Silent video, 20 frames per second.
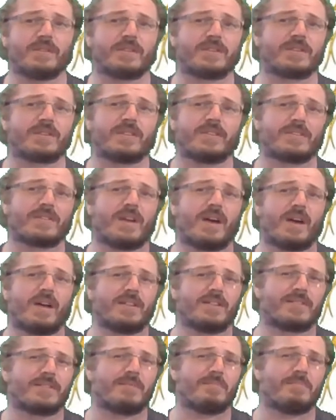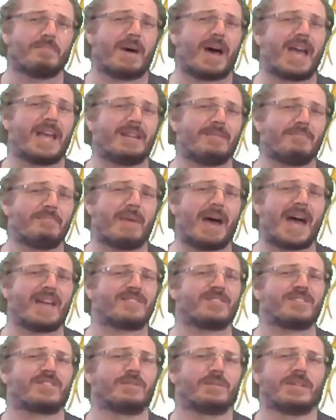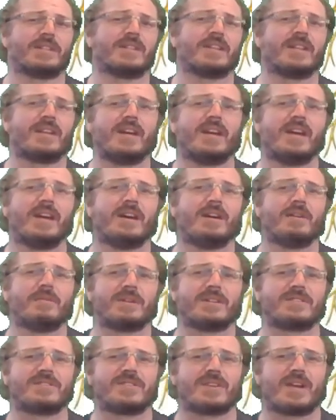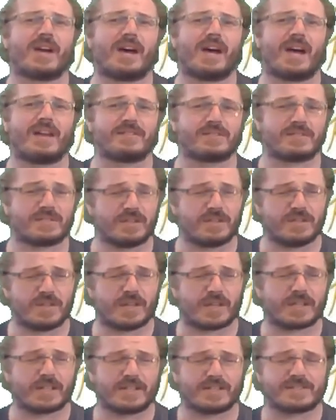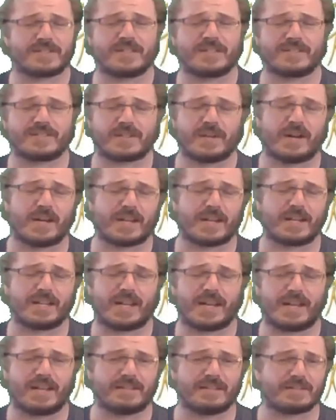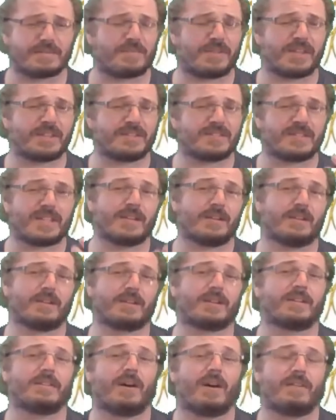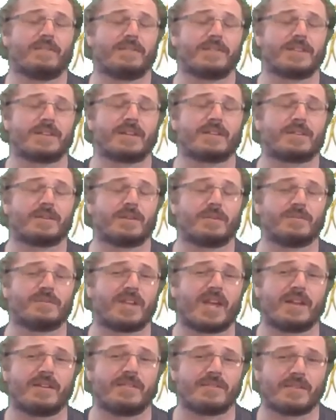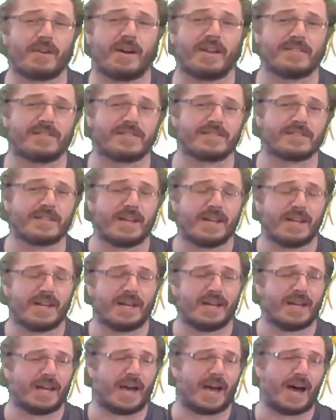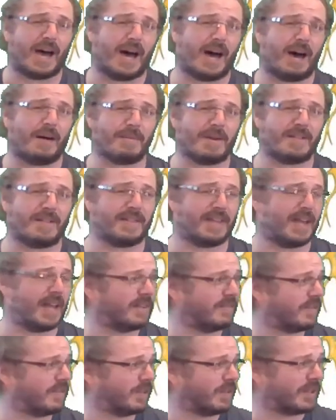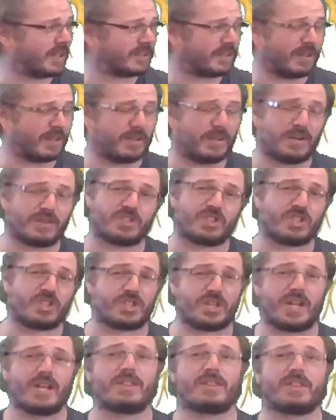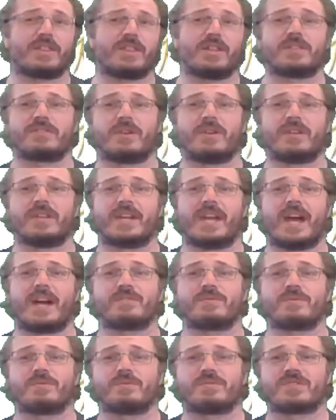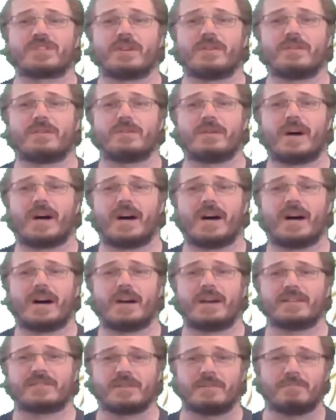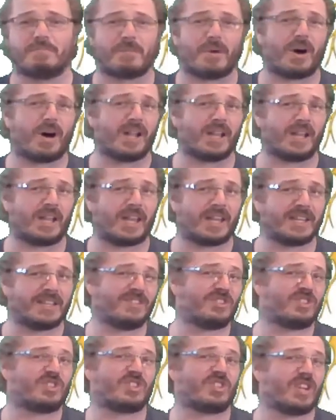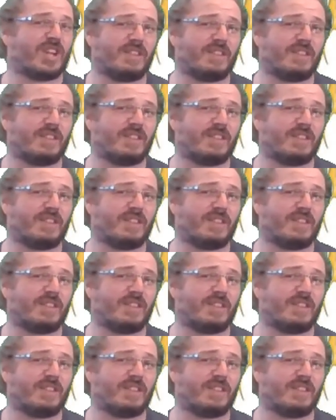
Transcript: there's a main mass to it, which has the nucleus inside it and some things sticking off it that are called dendrites. And then if you look at the long sheath that's on the actual cell, it's a myelin sheath,